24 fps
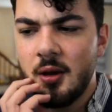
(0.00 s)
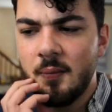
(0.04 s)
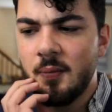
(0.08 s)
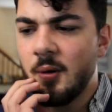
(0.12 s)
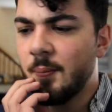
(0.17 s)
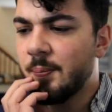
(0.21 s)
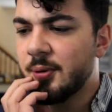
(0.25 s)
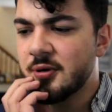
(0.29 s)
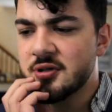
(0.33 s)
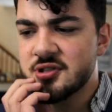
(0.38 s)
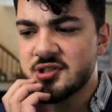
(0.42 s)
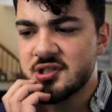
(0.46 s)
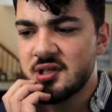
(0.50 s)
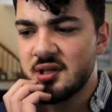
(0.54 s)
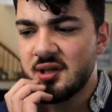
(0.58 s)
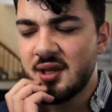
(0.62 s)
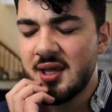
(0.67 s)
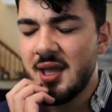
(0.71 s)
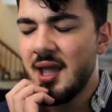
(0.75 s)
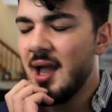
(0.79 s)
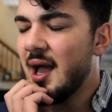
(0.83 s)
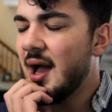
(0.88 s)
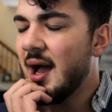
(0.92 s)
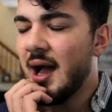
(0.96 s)
but
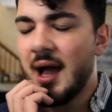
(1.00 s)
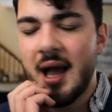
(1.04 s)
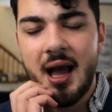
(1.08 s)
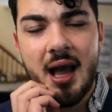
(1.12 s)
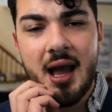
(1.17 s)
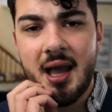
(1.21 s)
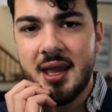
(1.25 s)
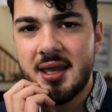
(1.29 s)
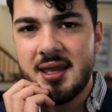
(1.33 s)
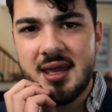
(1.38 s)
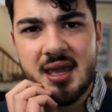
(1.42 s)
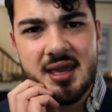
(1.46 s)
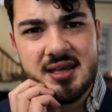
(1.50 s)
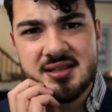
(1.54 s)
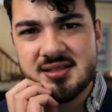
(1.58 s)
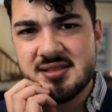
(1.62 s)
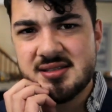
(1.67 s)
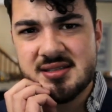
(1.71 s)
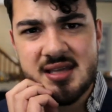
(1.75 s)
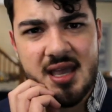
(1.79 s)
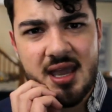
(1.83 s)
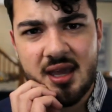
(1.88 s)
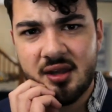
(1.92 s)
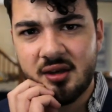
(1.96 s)
personally, I can't
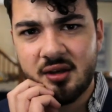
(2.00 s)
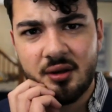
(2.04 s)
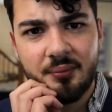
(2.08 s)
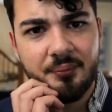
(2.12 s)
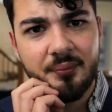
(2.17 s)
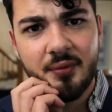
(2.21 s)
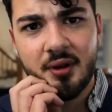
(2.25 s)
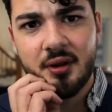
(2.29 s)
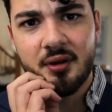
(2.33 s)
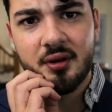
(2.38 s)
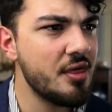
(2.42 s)
stand them.